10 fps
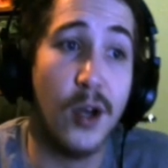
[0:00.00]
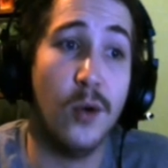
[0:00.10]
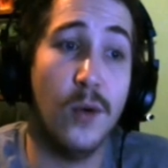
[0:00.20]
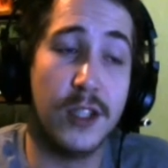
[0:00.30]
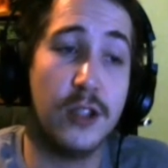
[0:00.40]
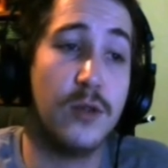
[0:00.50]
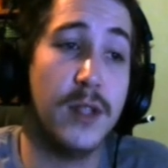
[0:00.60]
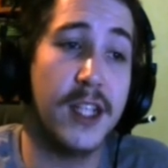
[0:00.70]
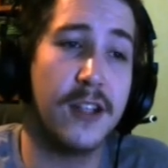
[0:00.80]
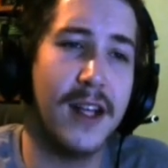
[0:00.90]
Which is
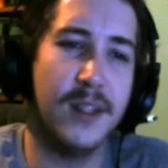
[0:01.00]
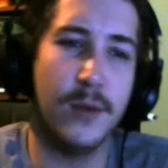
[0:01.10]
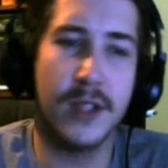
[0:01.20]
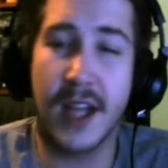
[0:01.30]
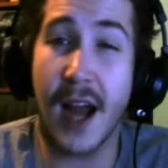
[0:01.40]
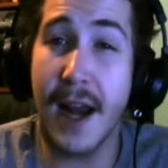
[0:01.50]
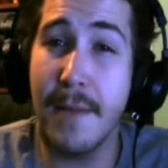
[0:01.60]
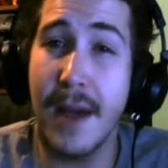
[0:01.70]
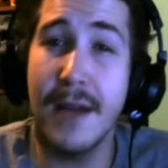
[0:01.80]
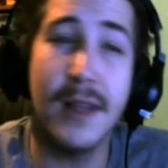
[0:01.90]
really crazy, which kind of
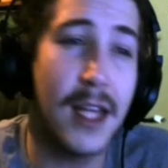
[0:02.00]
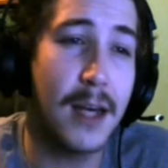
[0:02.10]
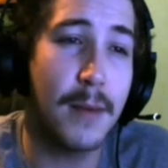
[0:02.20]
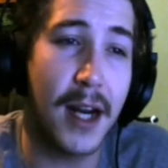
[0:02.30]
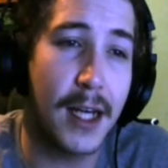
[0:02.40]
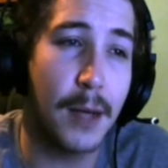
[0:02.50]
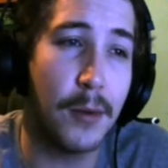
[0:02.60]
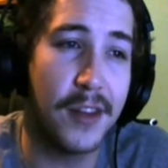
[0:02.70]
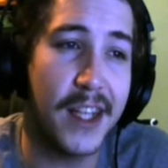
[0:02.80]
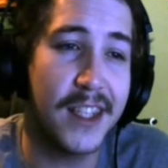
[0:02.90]
made me think about a
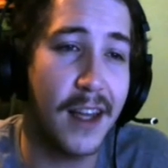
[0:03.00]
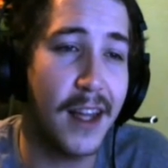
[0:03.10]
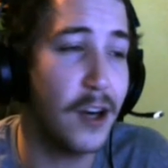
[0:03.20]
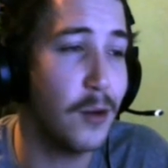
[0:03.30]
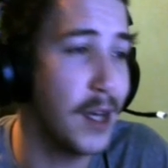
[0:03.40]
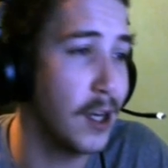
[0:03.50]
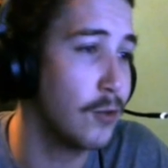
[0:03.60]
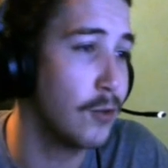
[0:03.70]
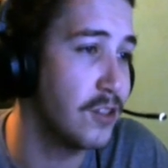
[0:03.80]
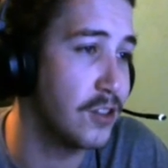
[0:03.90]
couple things. How the hell are we going to
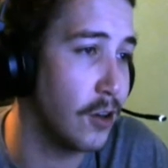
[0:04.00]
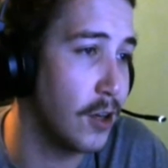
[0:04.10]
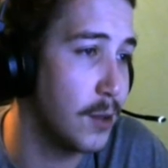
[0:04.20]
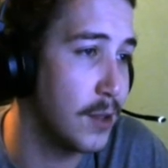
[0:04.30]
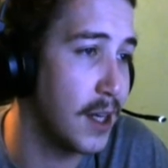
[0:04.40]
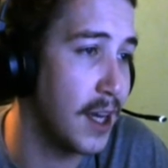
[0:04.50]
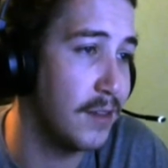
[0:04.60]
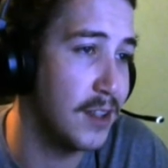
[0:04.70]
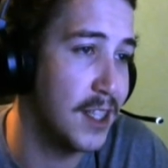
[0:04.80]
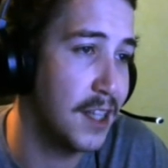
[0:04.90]
root the target without
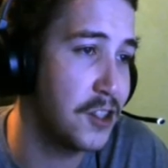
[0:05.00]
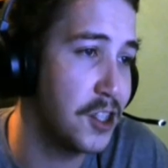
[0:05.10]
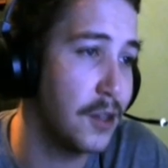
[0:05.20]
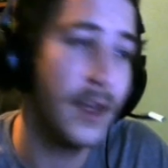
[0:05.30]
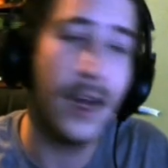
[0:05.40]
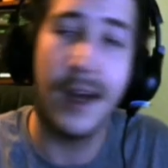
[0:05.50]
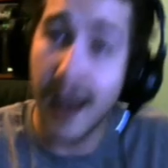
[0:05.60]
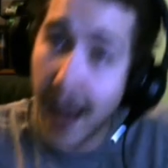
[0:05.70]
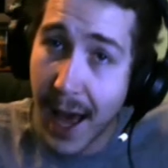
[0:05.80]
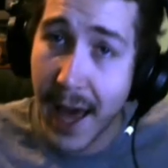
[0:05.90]
having Death Chill?
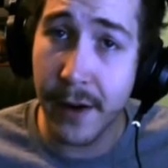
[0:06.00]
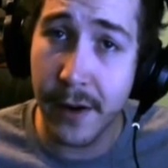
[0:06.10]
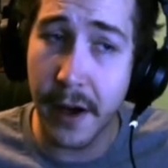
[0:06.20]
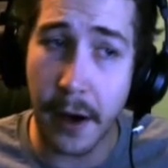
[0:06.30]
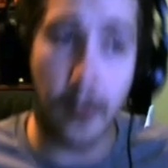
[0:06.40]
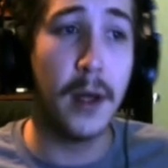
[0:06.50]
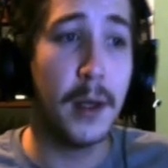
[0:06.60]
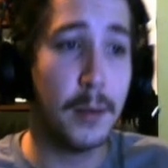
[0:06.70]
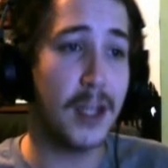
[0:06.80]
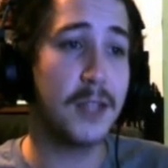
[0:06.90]
I don't know,
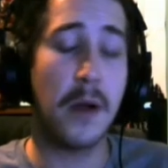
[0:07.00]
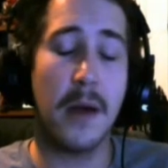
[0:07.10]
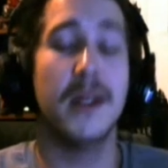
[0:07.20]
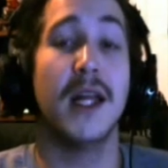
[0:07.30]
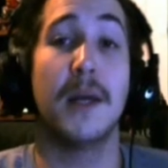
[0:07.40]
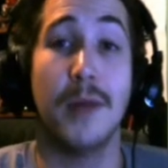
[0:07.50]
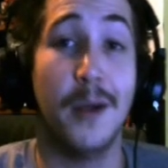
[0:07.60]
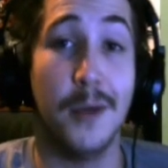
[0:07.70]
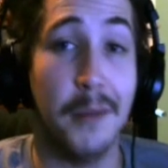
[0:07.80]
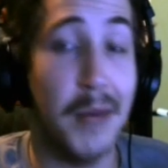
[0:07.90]
but it's probably like
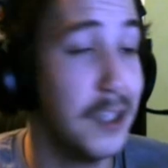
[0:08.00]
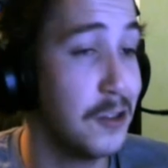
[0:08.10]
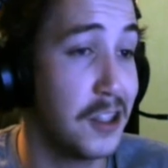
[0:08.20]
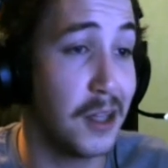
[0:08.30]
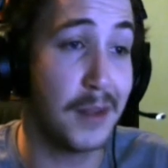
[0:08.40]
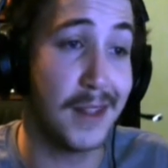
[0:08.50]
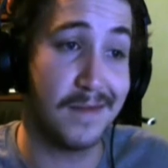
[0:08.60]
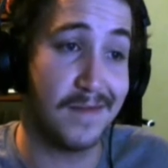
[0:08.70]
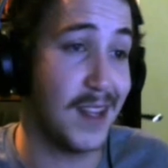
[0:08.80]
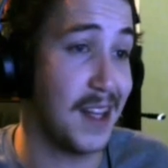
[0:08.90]
playing with a mage or something.
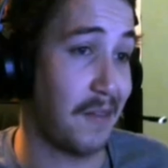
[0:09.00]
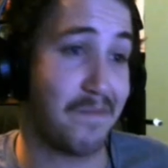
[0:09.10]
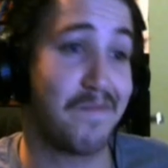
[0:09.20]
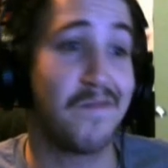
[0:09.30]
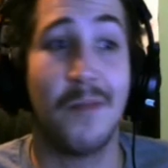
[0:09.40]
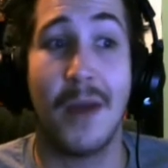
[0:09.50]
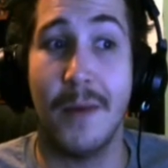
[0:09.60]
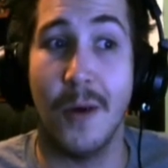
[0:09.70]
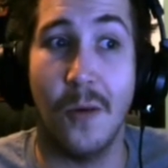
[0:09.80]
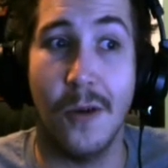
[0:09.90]

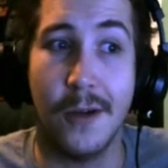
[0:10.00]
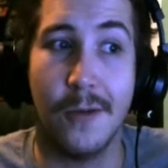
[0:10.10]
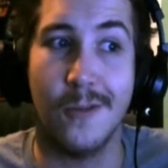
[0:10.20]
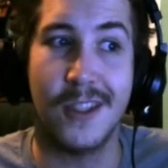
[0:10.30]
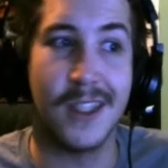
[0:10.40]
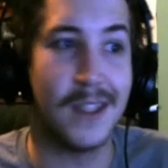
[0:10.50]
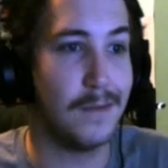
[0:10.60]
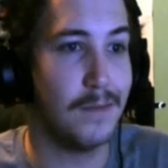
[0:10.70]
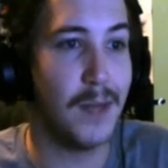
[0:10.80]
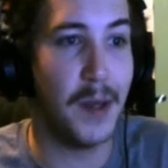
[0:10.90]
Maybe a warrior roots it,
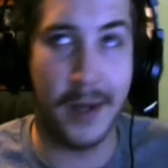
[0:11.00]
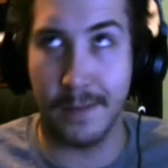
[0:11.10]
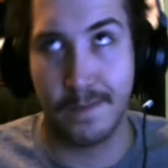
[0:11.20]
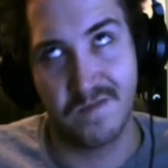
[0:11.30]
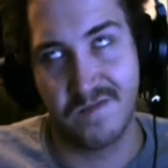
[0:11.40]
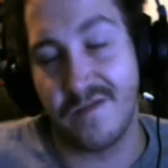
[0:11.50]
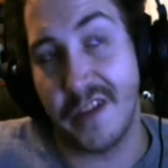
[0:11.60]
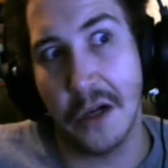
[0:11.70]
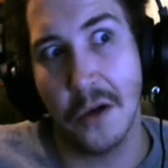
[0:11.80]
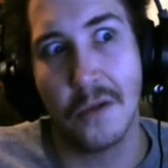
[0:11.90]
maybe a
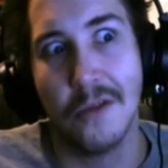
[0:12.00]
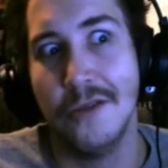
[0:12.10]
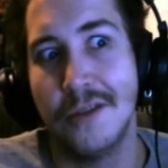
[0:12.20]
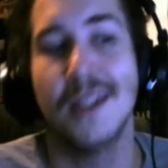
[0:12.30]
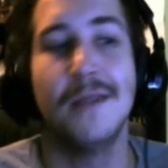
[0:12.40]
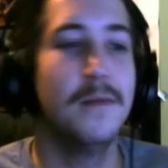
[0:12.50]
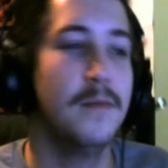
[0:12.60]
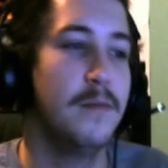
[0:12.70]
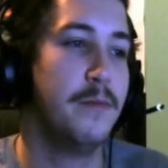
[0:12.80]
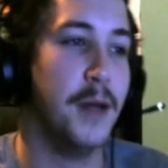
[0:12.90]
feral roots it,
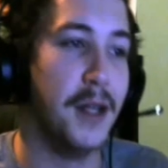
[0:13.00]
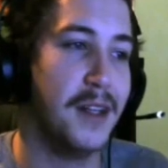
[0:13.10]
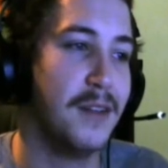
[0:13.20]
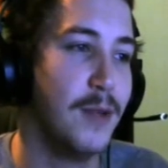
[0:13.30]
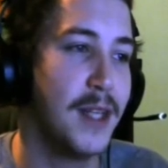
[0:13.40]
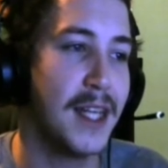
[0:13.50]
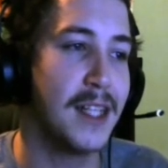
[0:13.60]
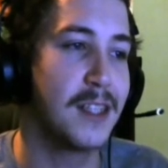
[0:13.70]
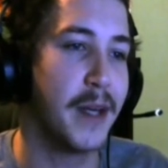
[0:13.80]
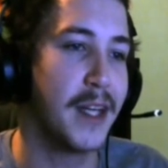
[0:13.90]
but we
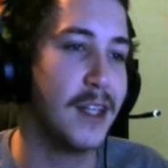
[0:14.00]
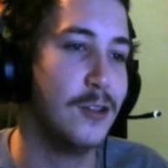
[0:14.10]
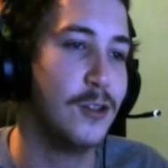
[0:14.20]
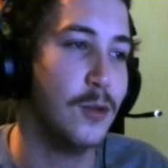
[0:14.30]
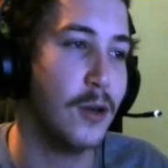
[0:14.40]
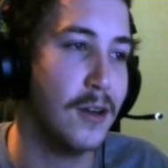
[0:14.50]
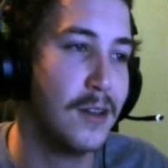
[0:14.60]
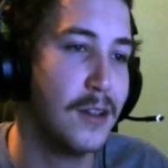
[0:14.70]
can't spec into our